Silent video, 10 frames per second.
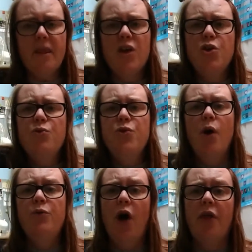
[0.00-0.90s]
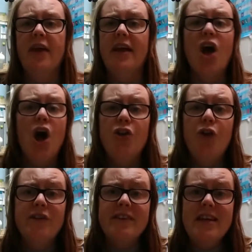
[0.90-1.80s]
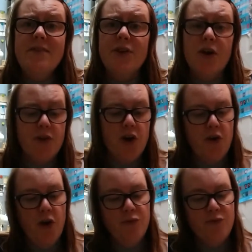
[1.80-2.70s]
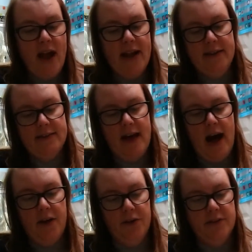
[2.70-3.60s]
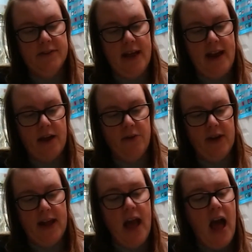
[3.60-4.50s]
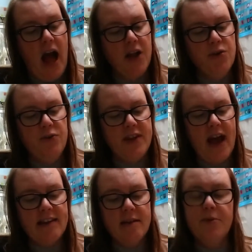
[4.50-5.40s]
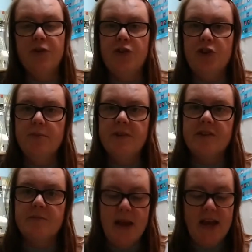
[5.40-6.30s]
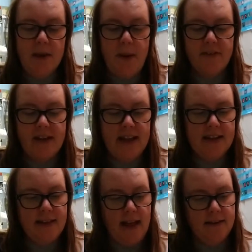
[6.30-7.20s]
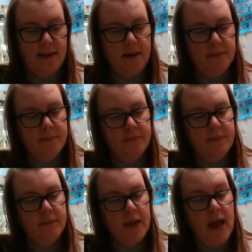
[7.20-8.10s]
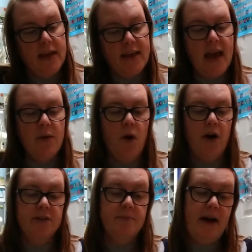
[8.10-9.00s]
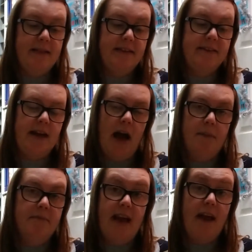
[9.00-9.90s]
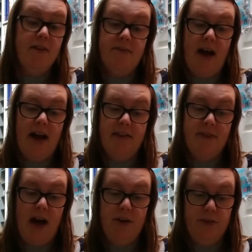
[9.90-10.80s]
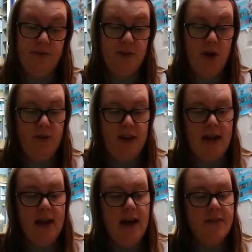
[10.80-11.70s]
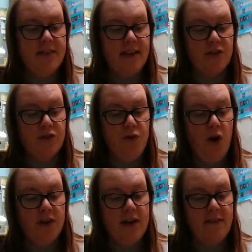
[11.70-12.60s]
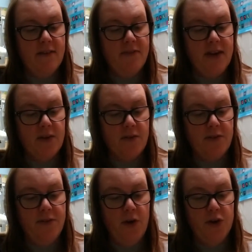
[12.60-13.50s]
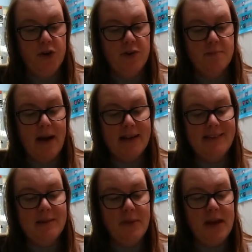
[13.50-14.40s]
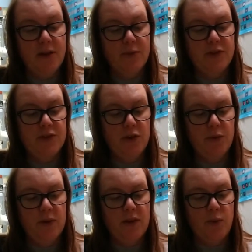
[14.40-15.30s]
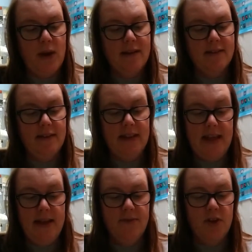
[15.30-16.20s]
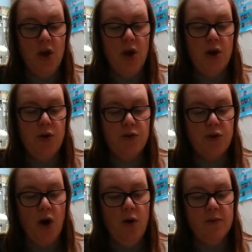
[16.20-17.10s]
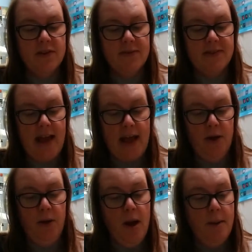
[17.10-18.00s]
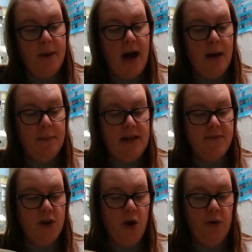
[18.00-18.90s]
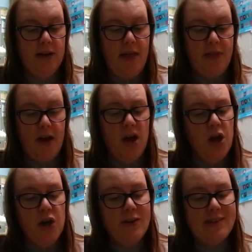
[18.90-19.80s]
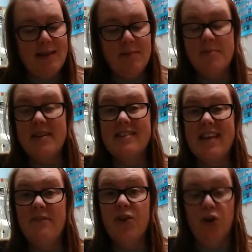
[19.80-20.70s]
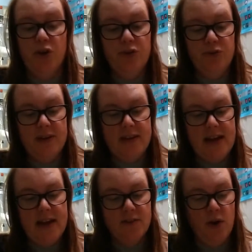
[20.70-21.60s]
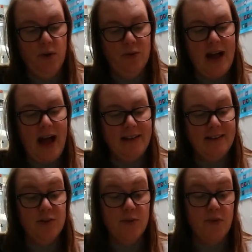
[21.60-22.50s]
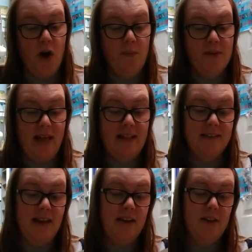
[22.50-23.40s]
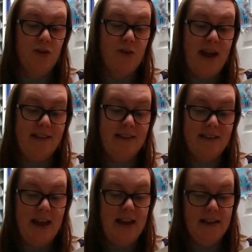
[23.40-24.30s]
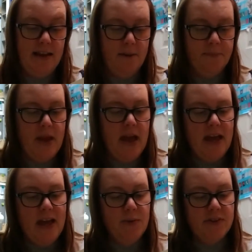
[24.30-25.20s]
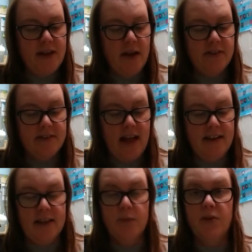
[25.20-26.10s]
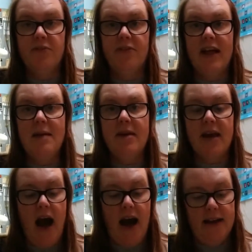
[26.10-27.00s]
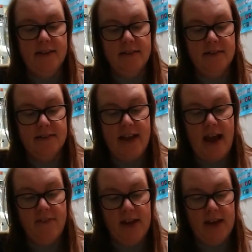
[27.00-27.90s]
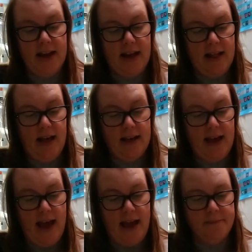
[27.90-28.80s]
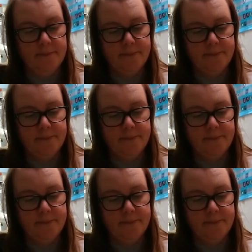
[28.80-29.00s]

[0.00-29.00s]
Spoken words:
You know nothing, not even of your own race, Arnold said angrily, and you dare to presume to speak about Alexander. Kay was, by this time, terrified of Arnold of Tody, this extraordinary figure of fun whose matted beard was stuck with twigs and leaves, whose coat was of sail, palm leaf and old leather, who seemed to be 700 years old, and to have gone with Alexander the Great into India. He was now standing with flaming eyes and staring at Kay.